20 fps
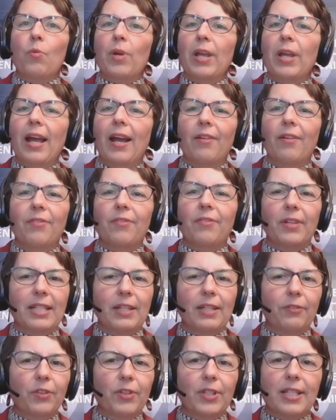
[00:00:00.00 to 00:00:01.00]
We
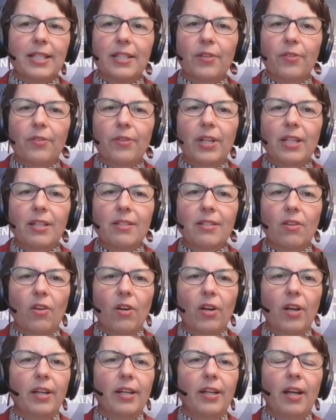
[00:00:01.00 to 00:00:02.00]
have different series
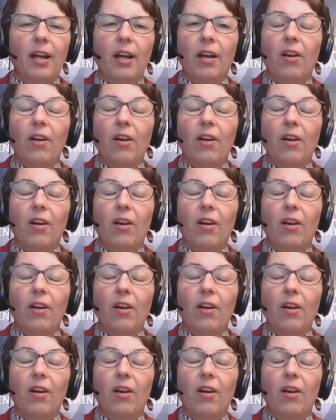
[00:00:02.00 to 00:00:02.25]
on